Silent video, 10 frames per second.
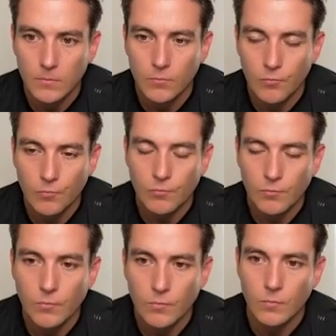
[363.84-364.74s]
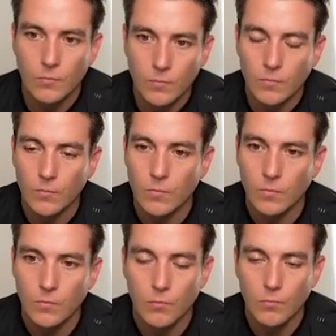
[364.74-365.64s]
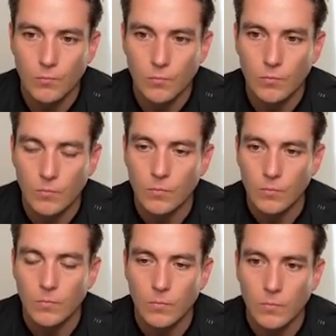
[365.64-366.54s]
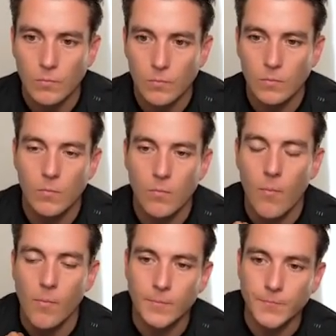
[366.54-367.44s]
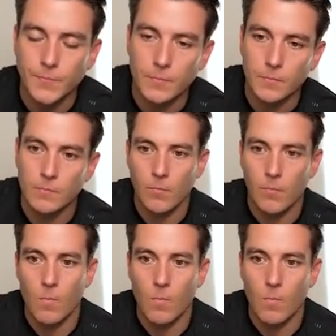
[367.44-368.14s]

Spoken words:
This person isn't speaking.